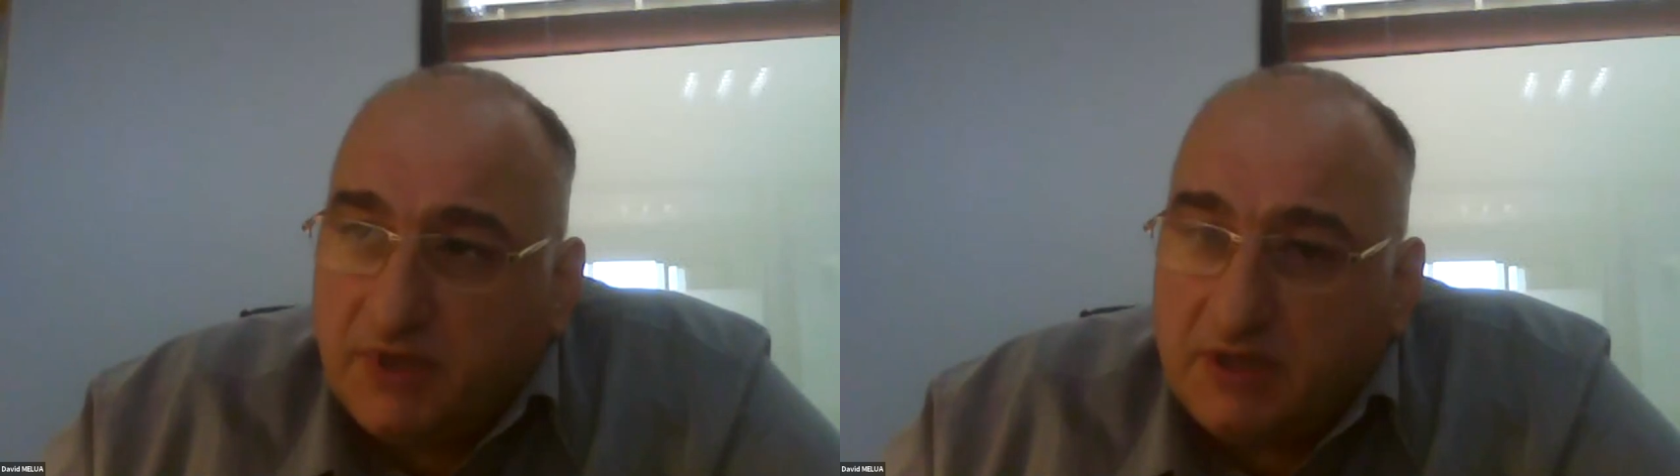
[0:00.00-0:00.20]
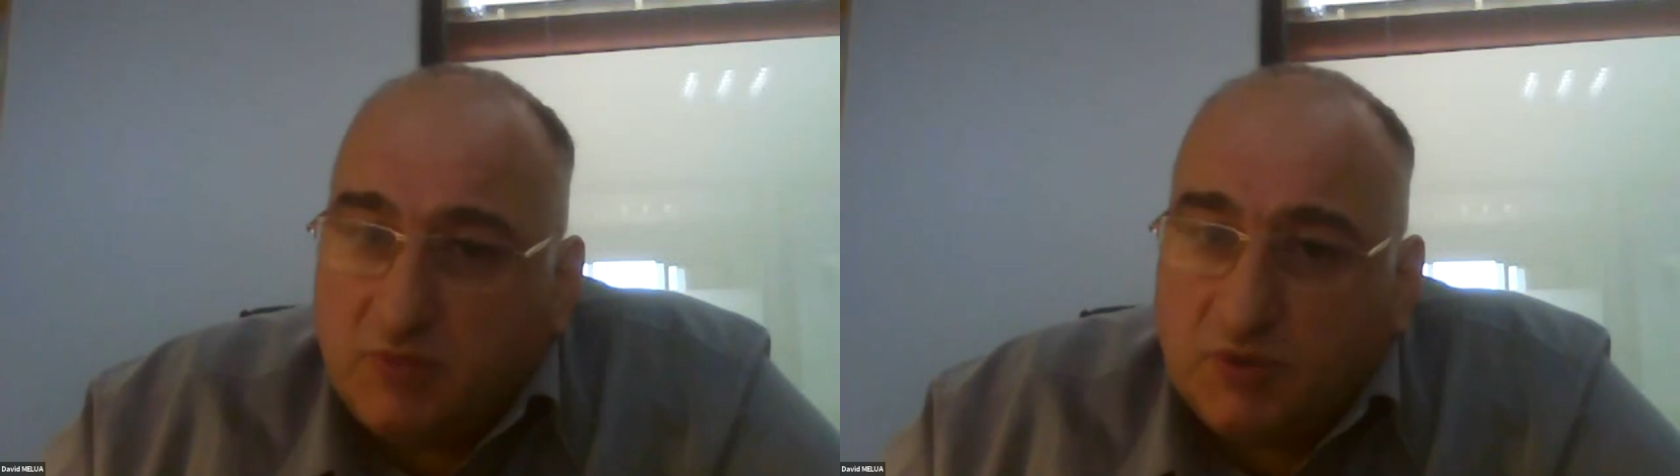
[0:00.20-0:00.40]

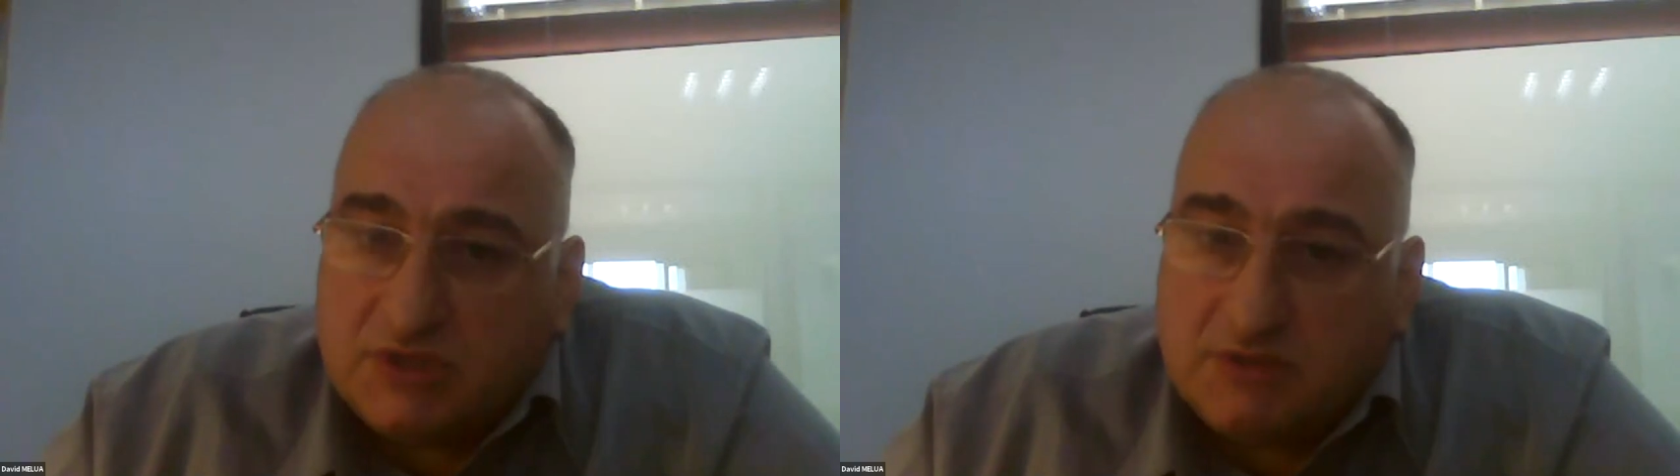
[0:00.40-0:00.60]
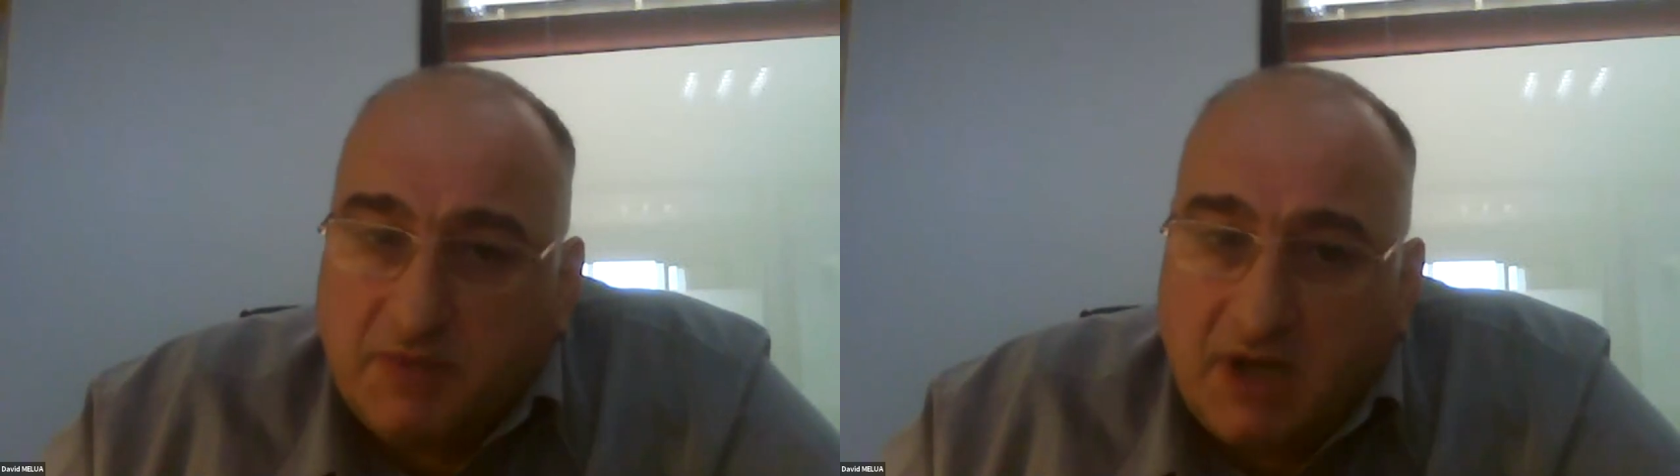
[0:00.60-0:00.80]
per
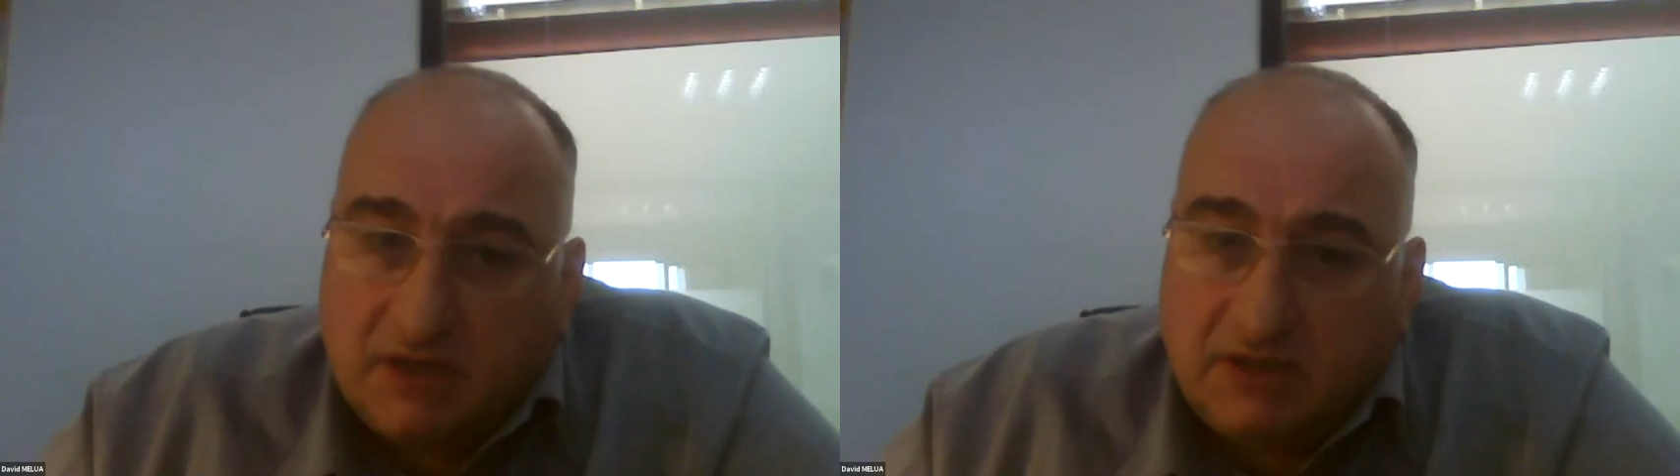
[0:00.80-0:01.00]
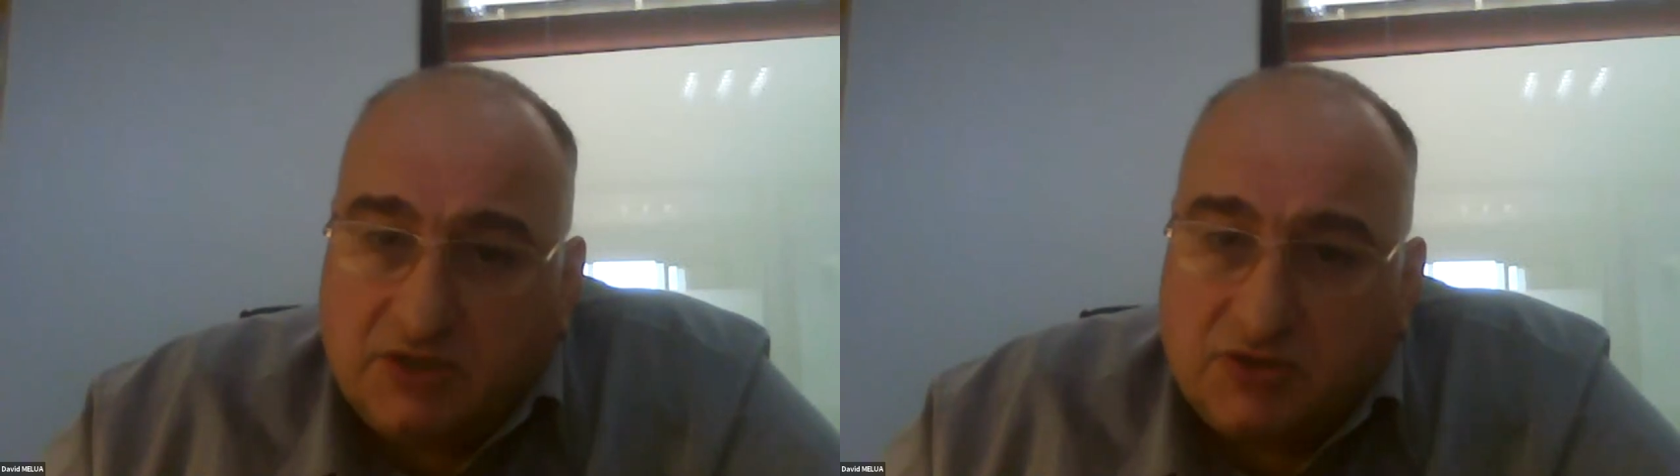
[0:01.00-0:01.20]

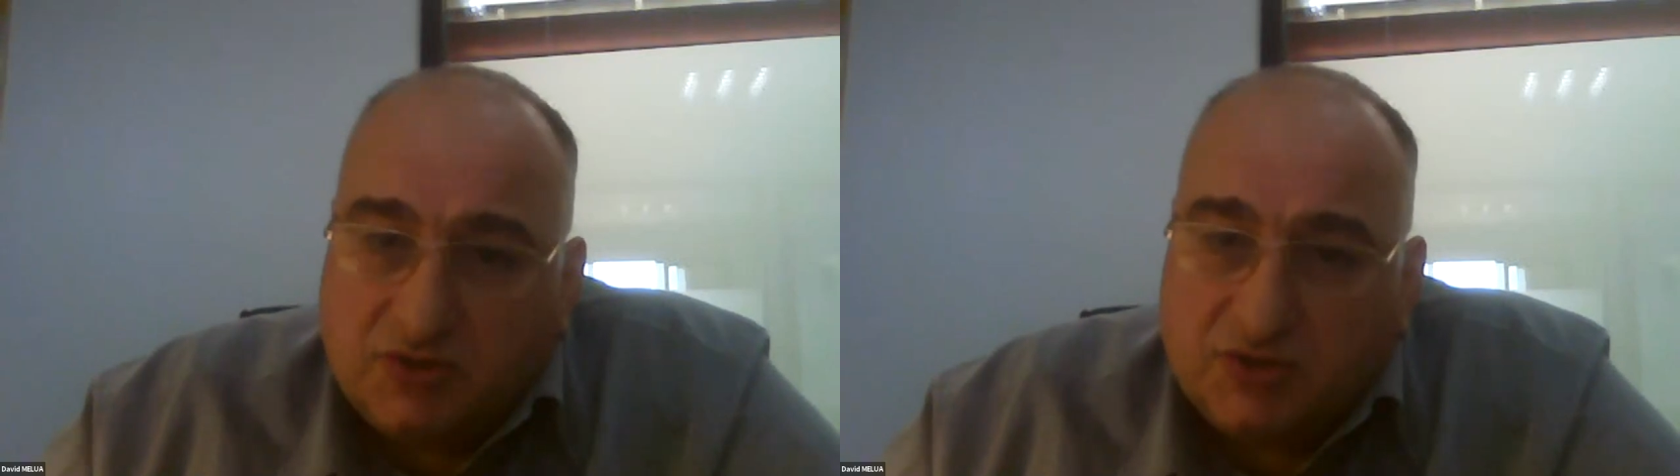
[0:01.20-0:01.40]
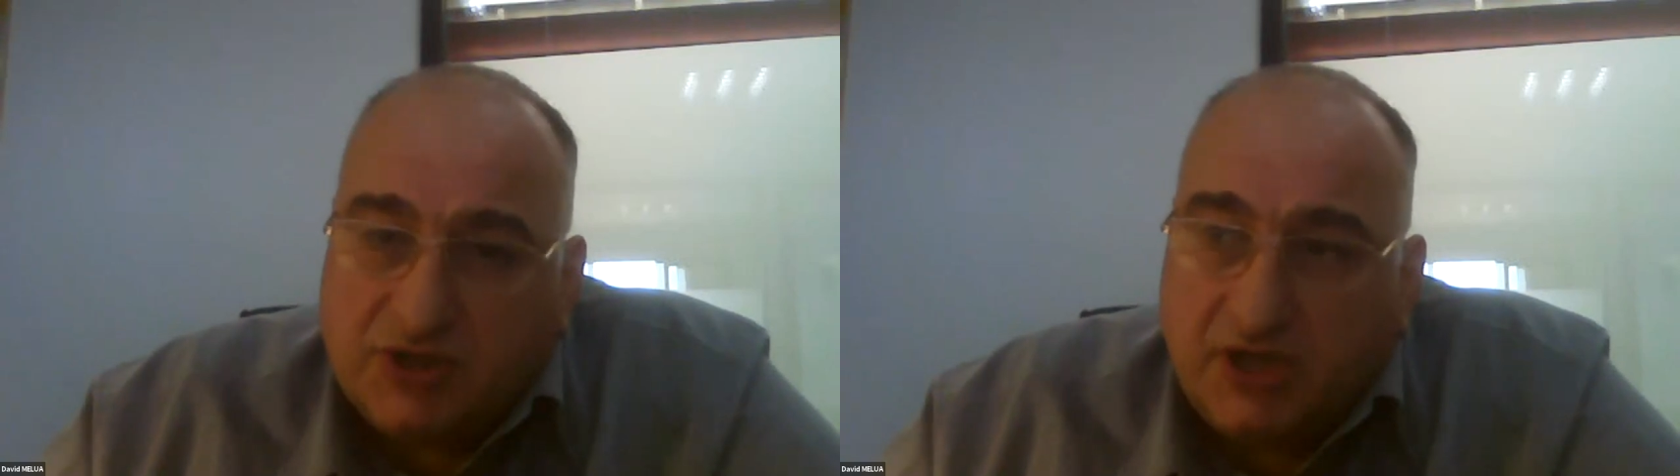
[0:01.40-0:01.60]
municipality in
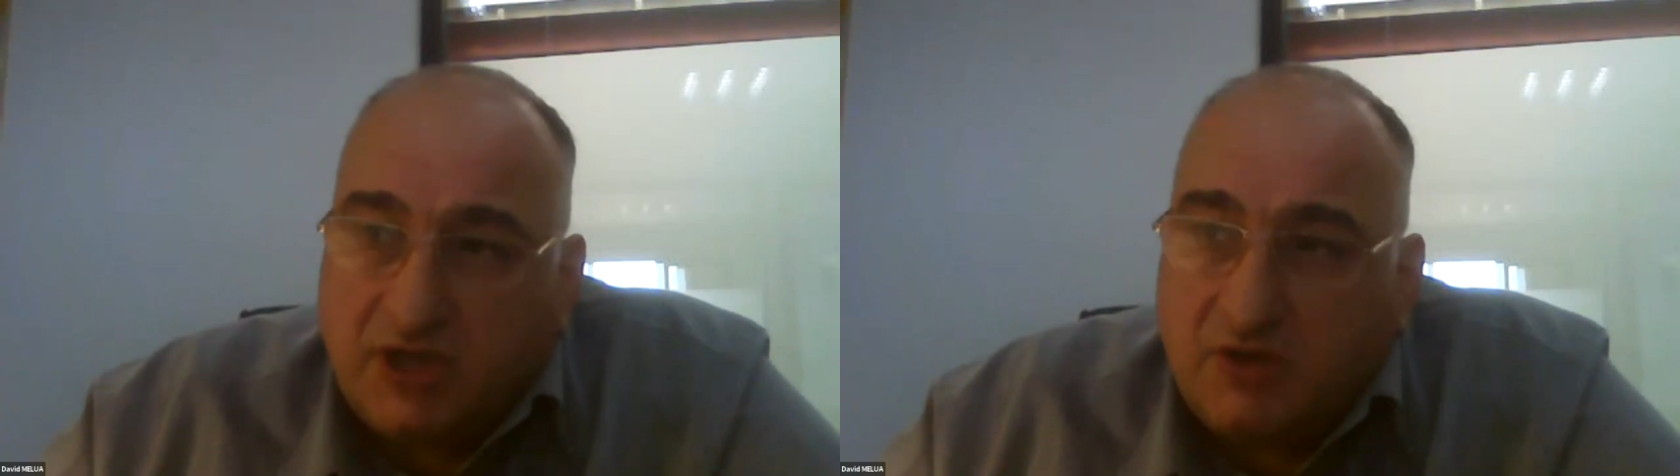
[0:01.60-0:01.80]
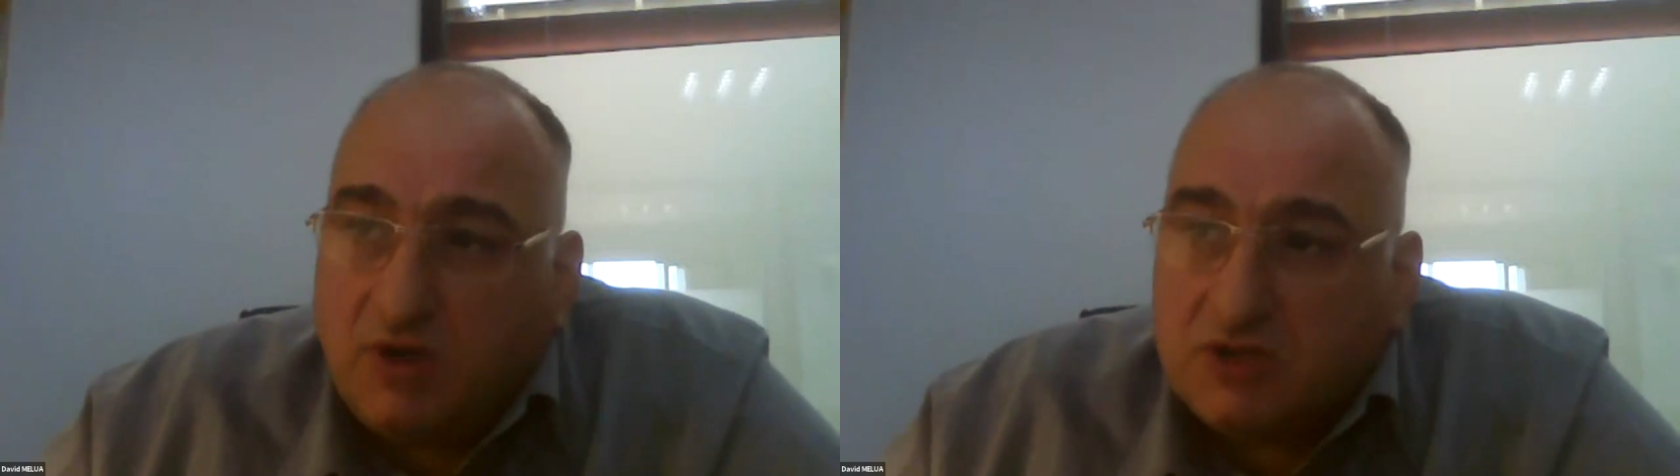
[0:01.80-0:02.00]
Georgia
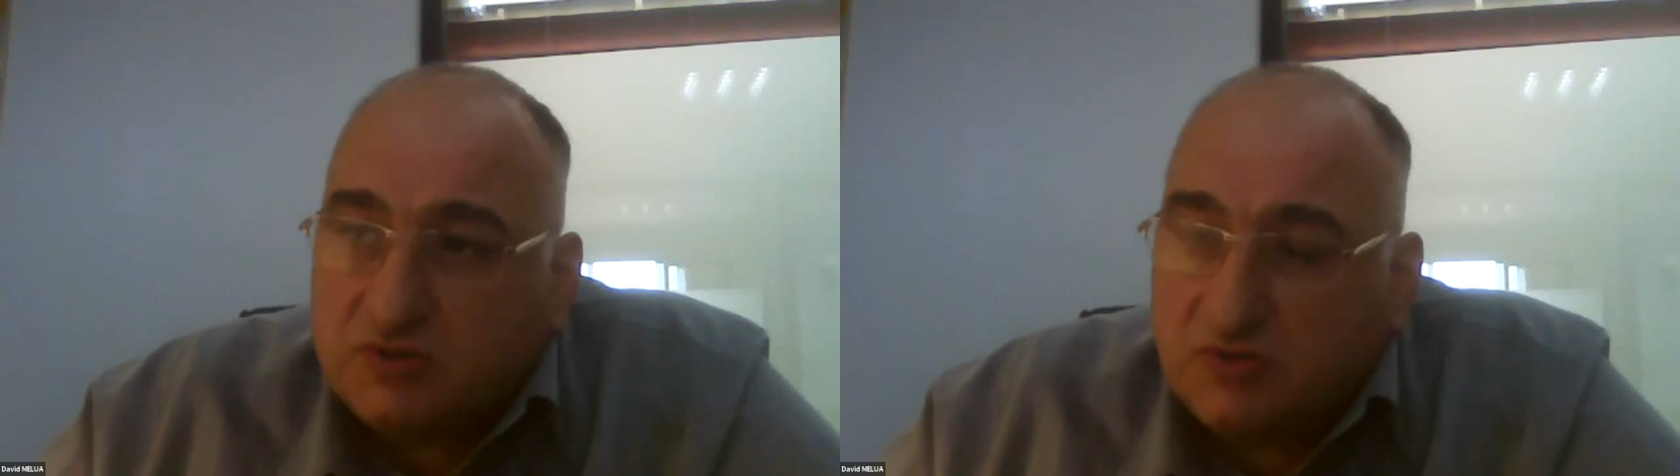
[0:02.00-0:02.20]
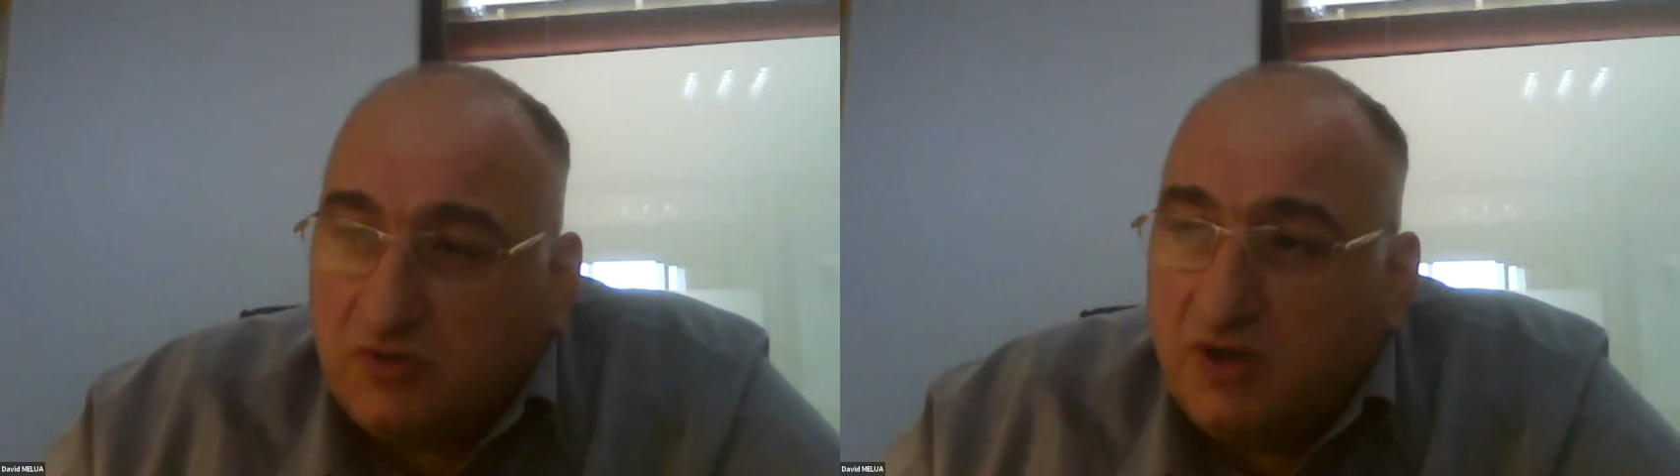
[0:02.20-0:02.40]

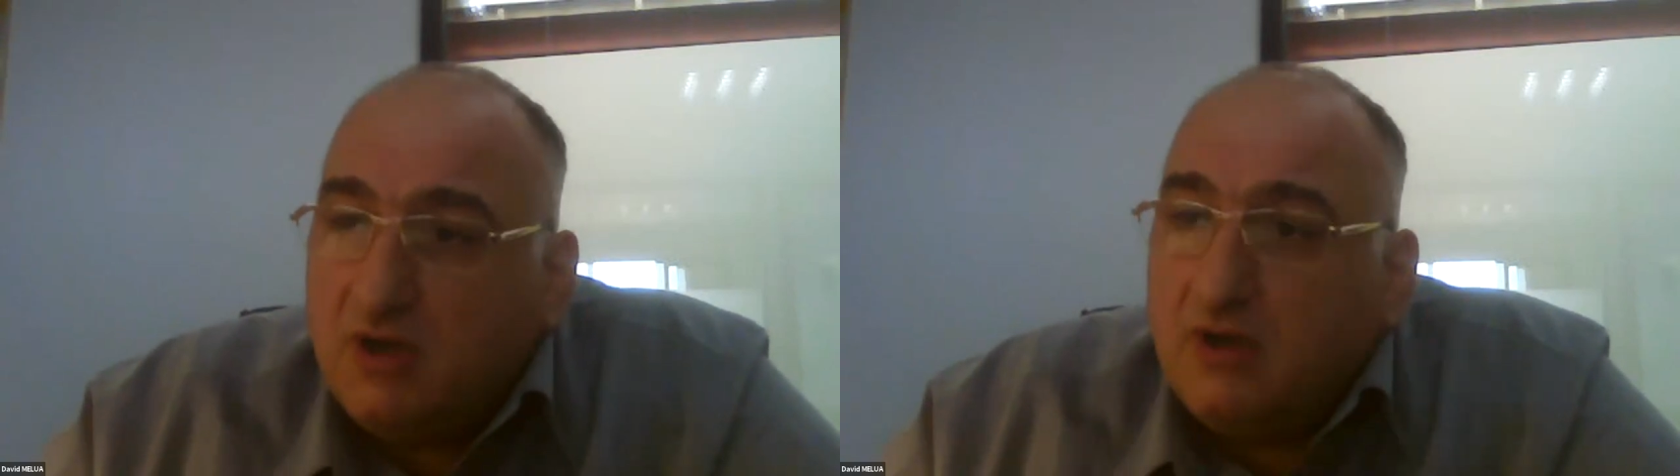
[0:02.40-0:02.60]
equals to